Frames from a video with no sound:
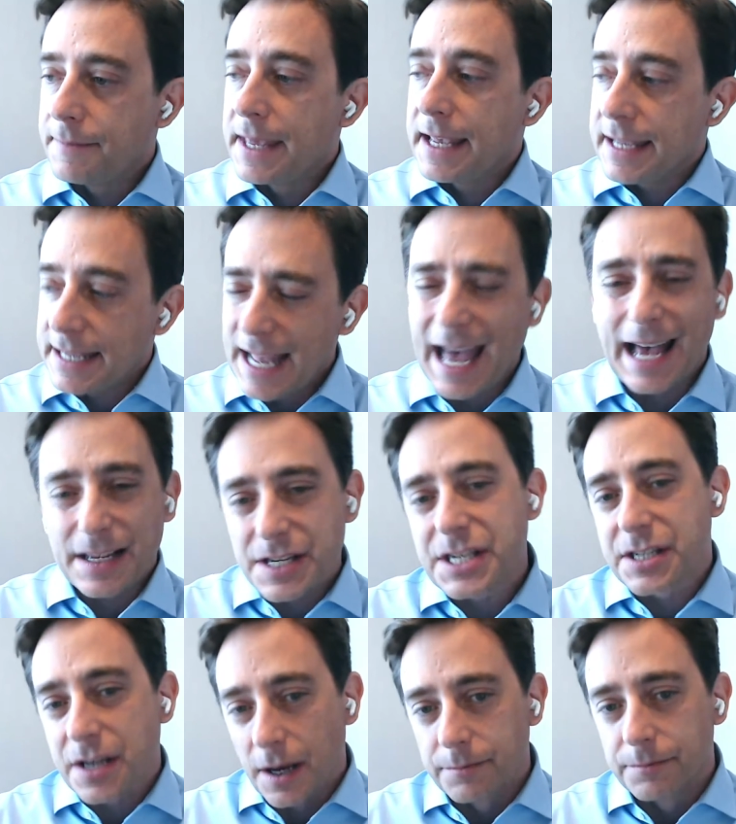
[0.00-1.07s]
He has
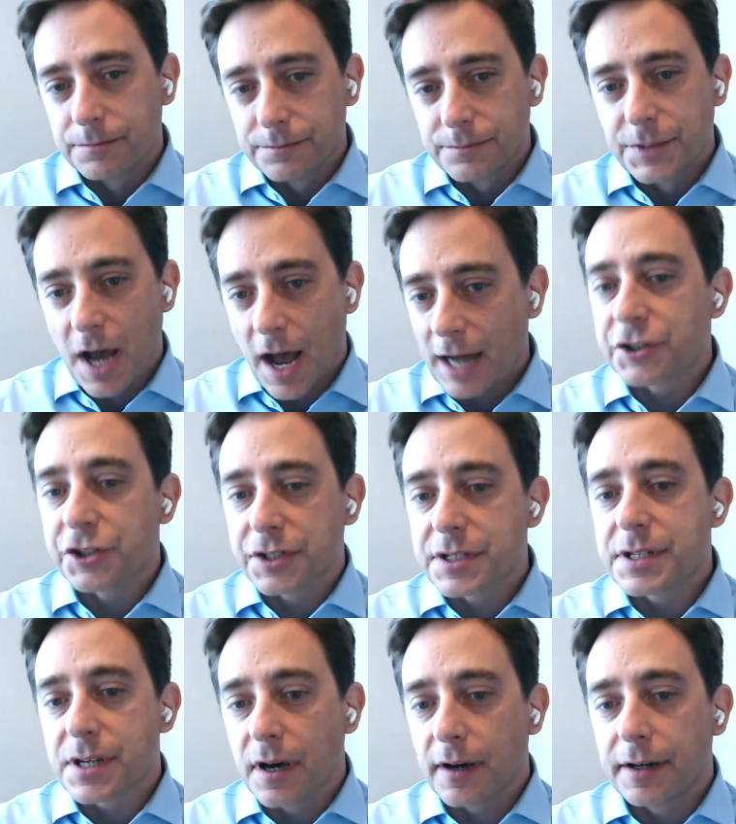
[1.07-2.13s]
some
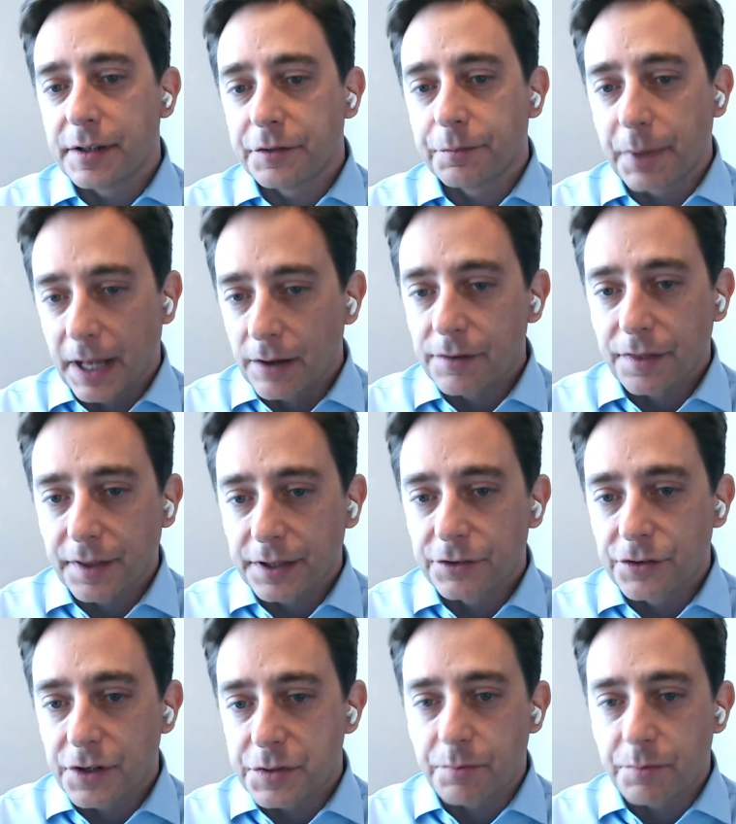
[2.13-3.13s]
notches on his belt, things that he's